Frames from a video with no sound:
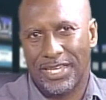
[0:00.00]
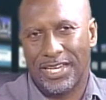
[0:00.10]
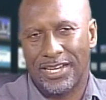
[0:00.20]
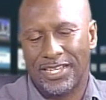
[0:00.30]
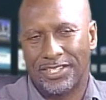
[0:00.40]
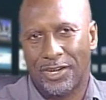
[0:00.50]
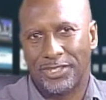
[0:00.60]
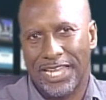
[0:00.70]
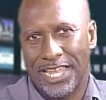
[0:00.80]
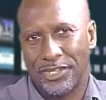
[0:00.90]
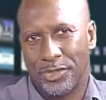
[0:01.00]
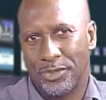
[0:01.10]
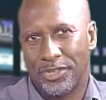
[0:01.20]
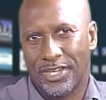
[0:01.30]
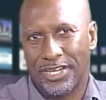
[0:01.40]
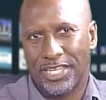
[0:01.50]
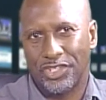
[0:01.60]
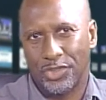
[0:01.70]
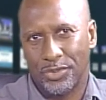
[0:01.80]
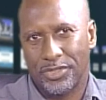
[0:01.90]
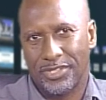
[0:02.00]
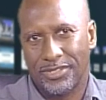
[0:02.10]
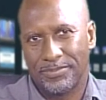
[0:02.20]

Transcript: uh, adult, and youth uh, issues.